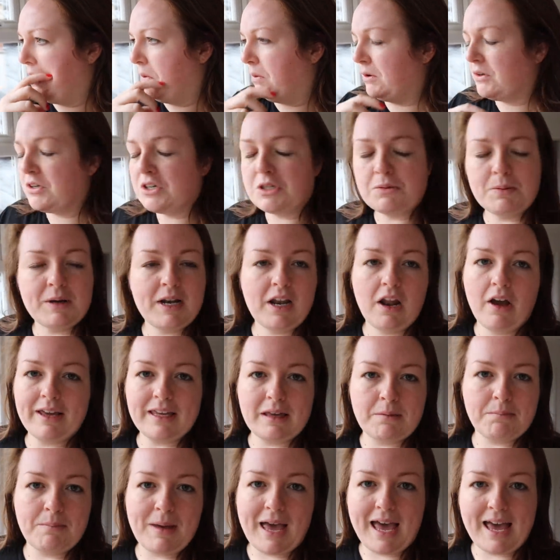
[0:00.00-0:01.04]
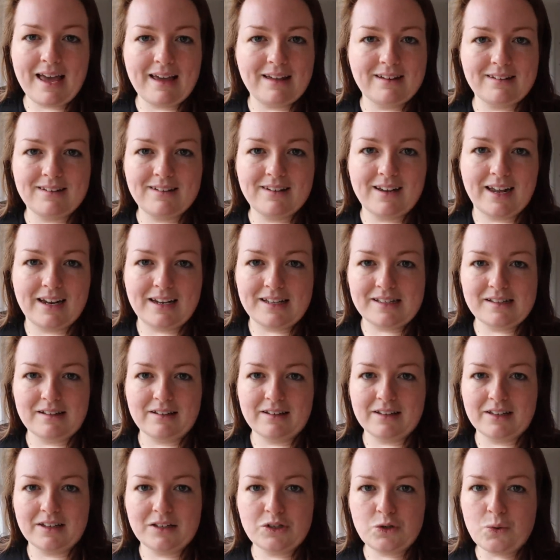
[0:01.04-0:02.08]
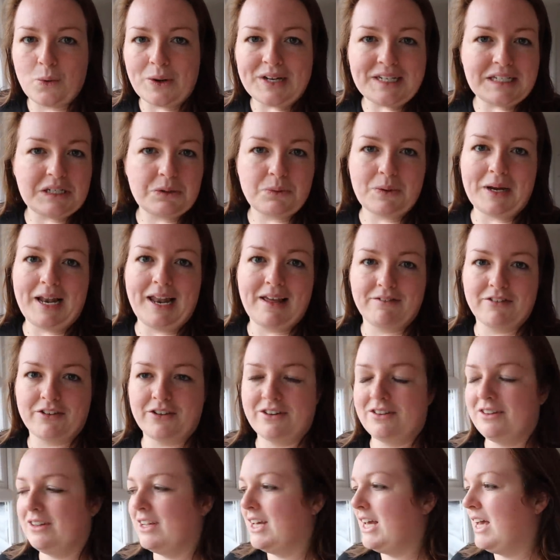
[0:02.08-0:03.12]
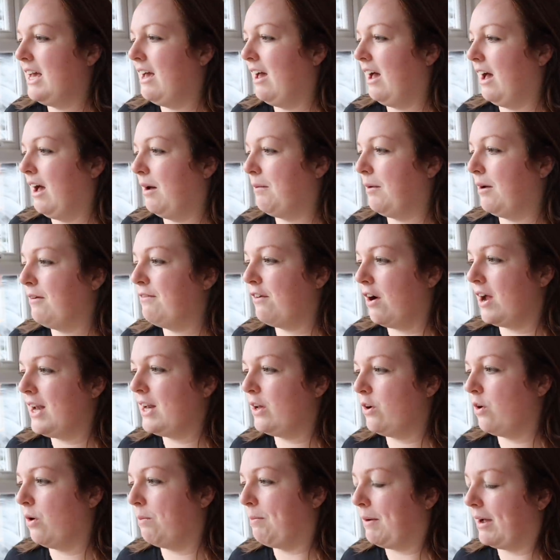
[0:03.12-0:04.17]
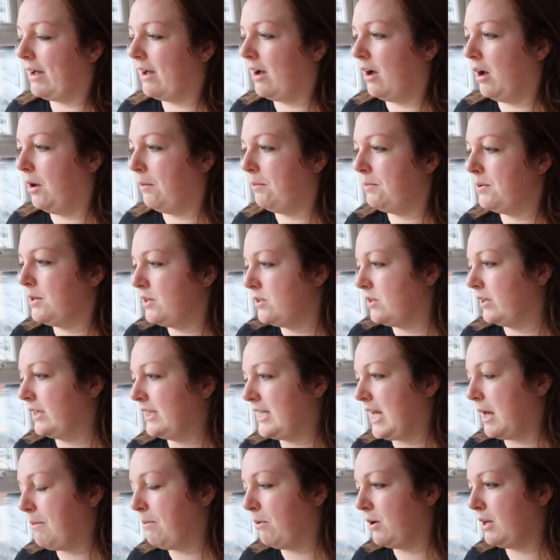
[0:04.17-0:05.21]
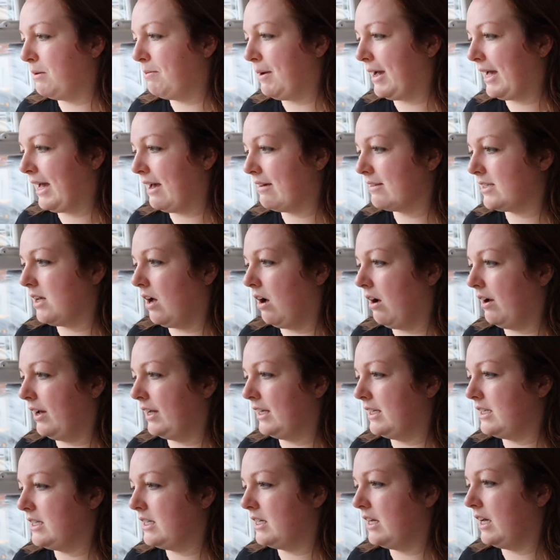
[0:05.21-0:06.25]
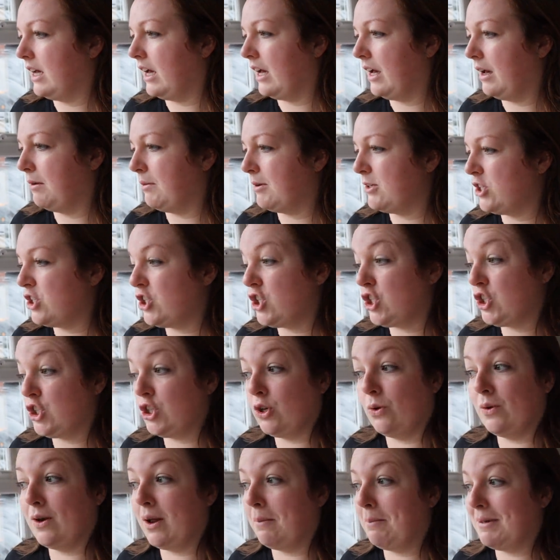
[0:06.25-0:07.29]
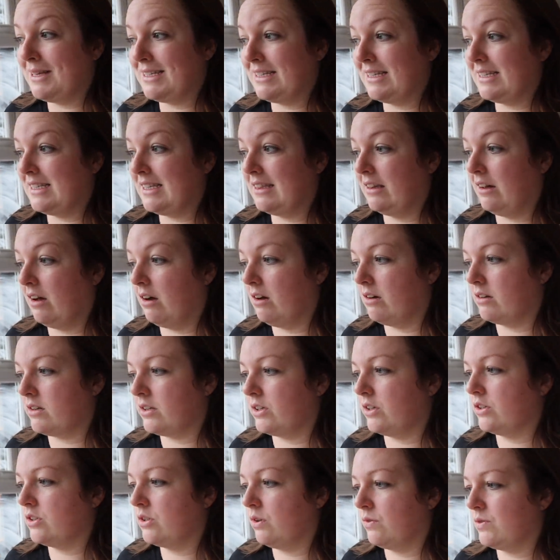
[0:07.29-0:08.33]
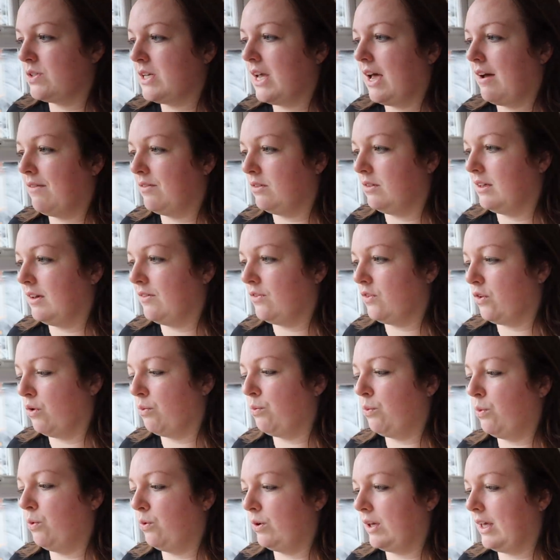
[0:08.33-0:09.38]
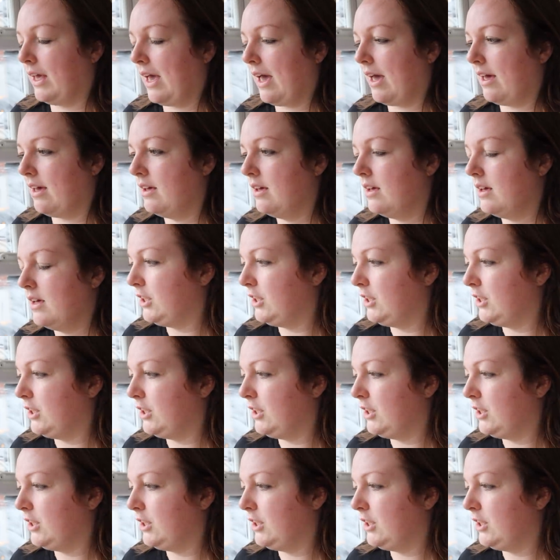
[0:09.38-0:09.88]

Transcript: we've just been lying in bed and it's like 20 to 11. Um, I finally got back up, so I can take Bonnie back outside, um, and she's just doing her business in the garden because obviously I haven't given her a walk yet.